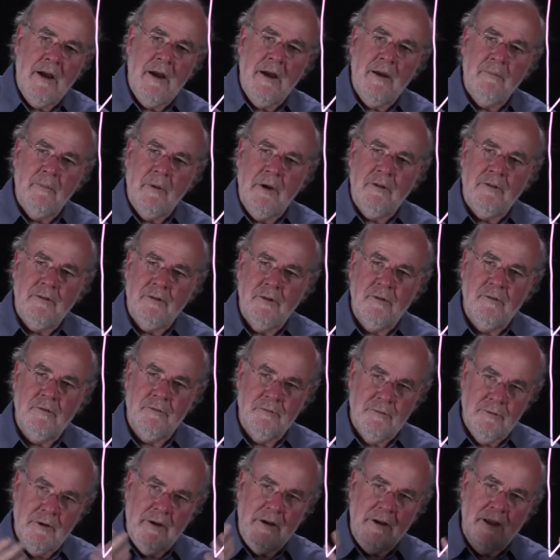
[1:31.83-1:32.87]

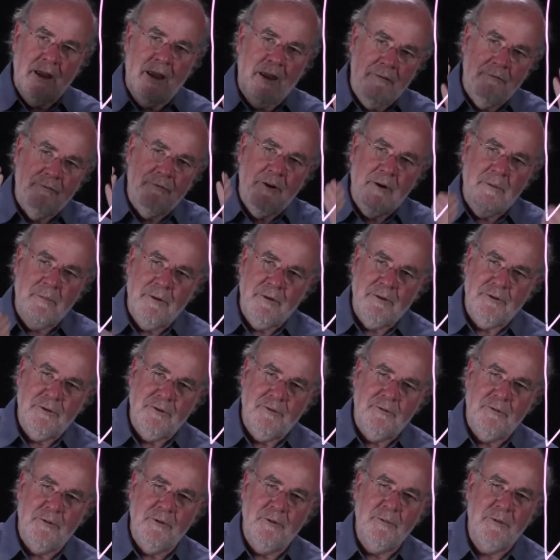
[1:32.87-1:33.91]
myself, again, find
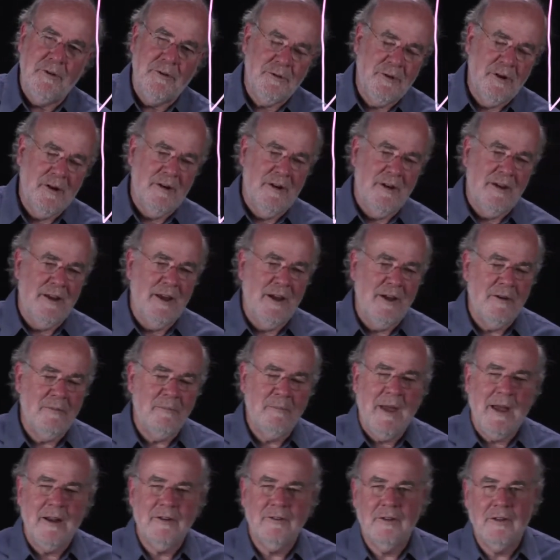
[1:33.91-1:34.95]
myself almost going
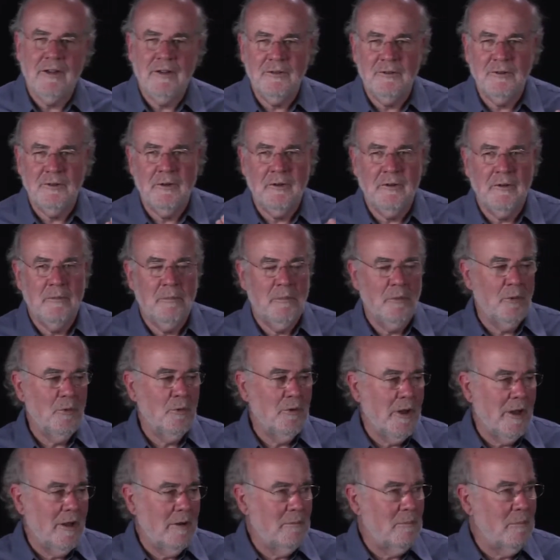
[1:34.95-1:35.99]
back to that sort of the
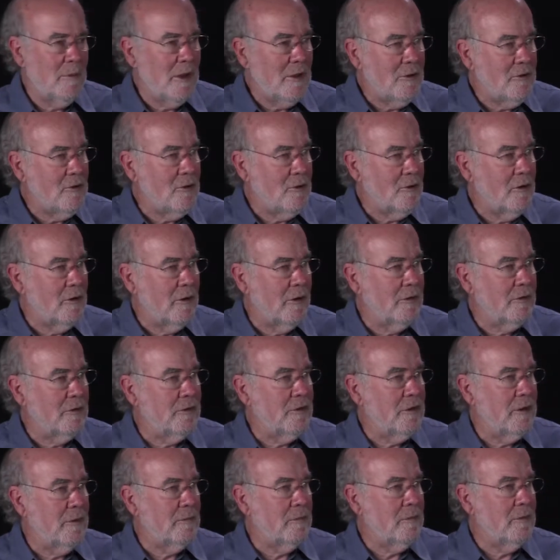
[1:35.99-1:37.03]
pull-down menu
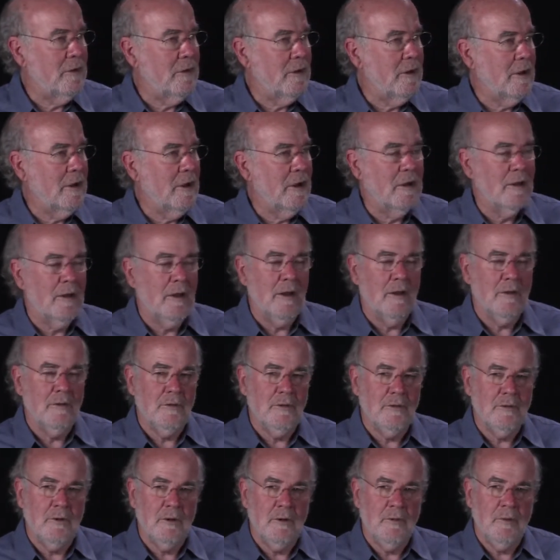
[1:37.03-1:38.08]
concept as a
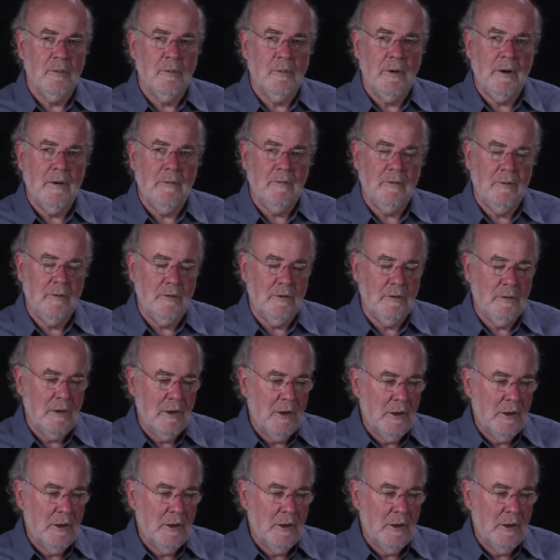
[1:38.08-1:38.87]
sort of a preference.